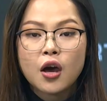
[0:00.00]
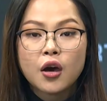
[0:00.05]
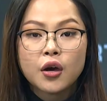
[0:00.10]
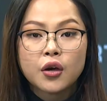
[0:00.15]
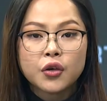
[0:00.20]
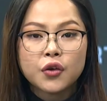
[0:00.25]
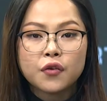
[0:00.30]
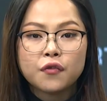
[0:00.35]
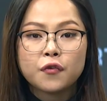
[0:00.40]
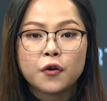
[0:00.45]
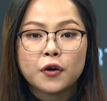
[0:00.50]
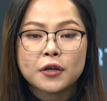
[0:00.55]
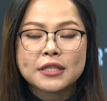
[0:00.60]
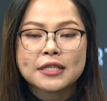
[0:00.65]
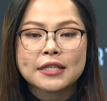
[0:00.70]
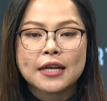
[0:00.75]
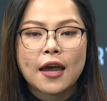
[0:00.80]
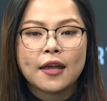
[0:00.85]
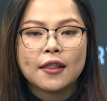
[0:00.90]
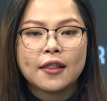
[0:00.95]
You've watched
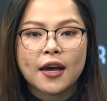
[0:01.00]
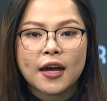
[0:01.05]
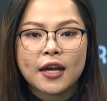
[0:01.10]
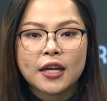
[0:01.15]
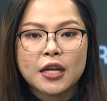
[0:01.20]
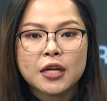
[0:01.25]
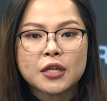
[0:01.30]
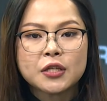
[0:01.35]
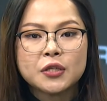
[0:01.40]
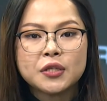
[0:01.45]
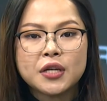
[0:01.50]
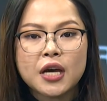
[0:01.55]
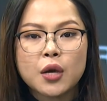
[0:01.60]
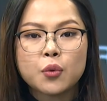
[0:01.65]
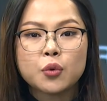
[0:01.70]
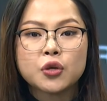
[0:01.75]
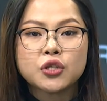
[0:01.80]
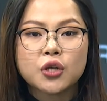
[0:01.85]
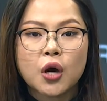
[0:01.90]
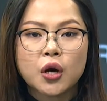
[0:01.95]
Sightline. Today we
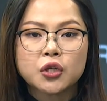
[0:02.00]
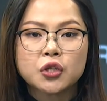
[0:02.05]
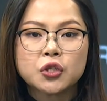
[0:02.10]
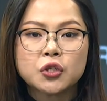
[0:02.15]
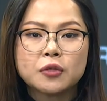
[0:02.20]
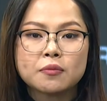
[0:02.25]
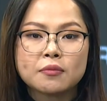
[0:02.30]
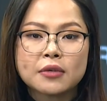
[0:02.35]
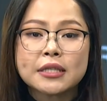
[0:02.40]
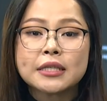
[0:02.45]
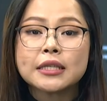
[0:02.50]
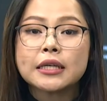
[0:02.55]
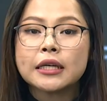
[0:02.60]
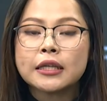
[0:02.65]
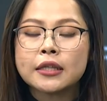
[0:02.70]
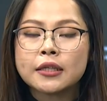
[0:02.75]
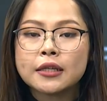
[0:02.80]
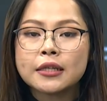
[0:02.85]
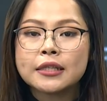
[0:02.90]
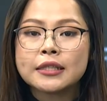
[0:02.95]
talked to Ms.
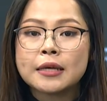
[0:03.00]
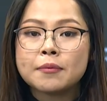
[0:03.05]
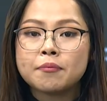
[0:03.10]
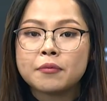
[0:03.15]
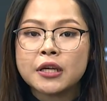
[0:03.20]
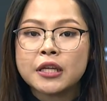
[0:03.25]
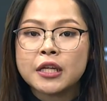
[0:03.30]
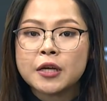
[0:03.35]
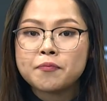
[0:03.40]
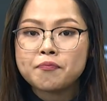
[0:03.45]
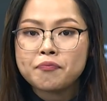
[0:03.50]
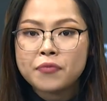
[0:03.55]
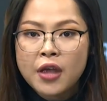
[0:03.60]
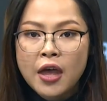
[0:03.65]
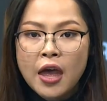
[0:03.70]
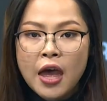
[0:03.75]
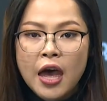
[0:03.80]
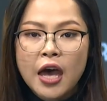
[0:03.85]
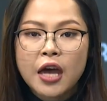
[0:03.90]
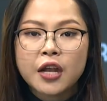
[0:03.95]
Enerel Dambiinyam,
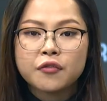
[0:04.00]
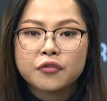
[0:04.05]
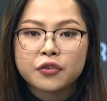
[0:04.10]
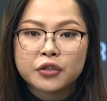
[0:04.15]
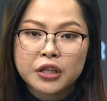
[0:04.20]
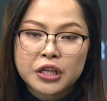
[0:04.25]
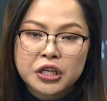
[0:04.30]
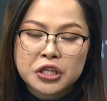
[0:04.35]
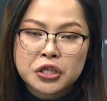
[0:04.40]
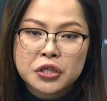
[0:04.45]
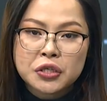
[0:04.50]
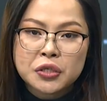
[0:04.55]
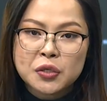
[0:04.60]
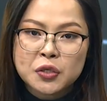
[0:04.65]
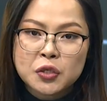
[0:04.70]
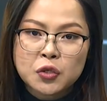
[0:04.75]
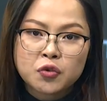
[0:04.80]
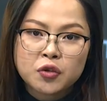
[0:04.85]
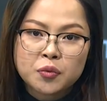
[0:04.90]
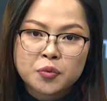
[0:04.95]
Head of Collections
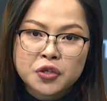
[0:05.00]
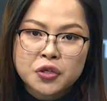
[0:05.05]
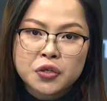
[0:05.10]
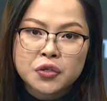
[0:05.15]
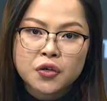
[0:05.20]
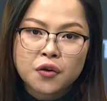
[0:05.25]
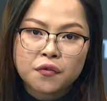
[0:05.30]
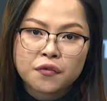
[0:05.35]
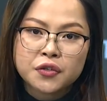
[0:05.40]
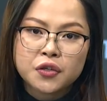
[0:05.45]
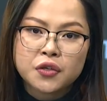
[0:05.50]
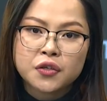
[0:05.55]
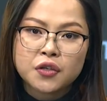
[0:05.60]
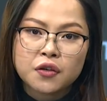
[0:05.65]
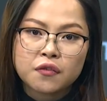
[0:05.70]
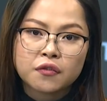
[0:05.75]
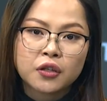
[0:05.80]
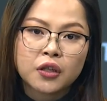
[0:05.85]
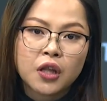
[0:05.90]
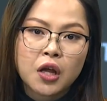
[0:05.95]
Description Services
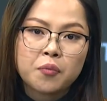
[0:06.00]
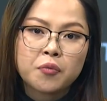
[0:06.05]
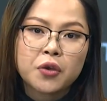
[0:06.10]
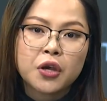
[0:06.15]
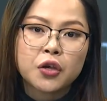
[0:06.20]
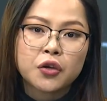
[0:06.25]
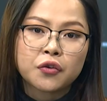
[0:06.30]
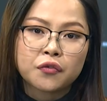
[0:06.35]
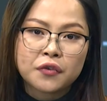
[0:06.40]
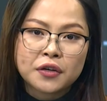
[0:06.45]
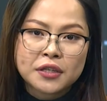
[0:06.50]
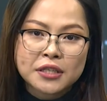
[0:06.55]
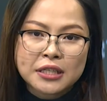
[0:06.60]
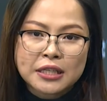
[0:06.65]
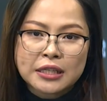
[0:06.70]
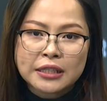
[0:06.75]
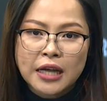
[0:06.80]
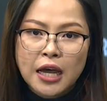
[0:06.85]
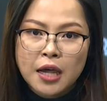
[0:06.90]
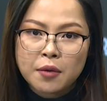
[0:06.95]
of Columbia University
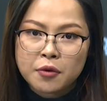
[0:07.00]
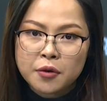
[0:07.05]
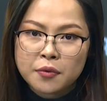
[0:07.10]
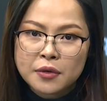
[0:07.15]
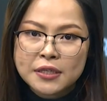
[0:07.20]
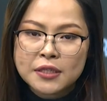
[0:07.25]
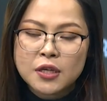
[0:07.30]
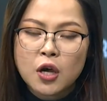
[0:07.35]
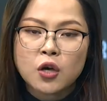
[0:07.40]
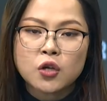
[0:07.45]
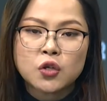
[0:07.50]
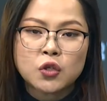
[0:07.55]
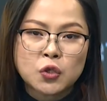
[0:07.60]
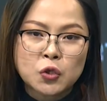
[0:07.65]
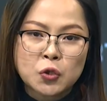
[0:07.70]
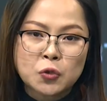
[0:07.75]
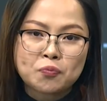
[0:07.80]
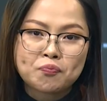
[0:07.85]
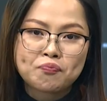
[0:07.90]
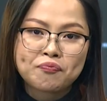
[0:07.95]
Libraries, on
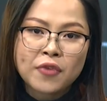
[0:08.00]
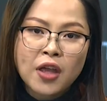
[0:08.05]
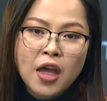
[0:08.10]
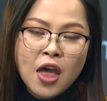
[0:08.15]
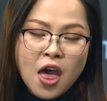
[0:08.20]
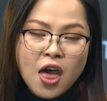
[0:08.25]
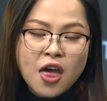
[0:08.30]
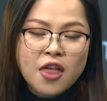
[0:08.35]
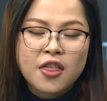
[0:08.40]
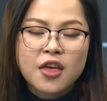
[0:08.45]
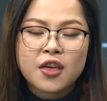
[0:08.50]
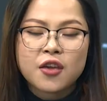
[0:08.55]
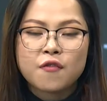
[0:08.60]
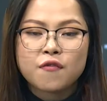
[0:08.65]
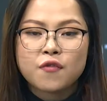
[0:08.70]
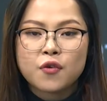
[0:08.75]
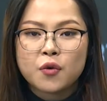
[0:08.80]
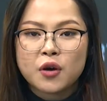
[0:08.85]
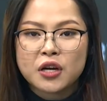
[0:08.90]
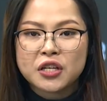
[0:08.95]
Zoom. Thank you
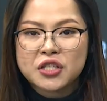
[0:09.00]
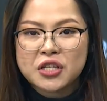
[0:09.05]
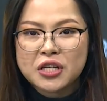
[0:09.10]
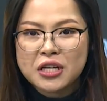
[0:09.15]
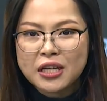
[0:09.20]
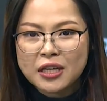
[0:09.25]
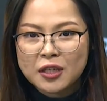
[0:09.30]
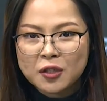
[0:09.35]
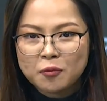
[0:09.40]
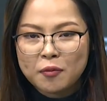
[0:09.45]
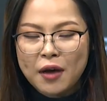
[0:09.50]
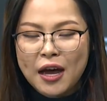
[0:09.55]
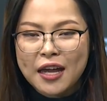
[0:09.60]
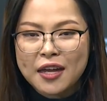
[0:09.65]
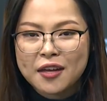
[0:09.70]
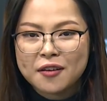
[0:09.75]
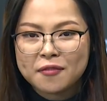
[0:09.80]
for watching. Goodbye.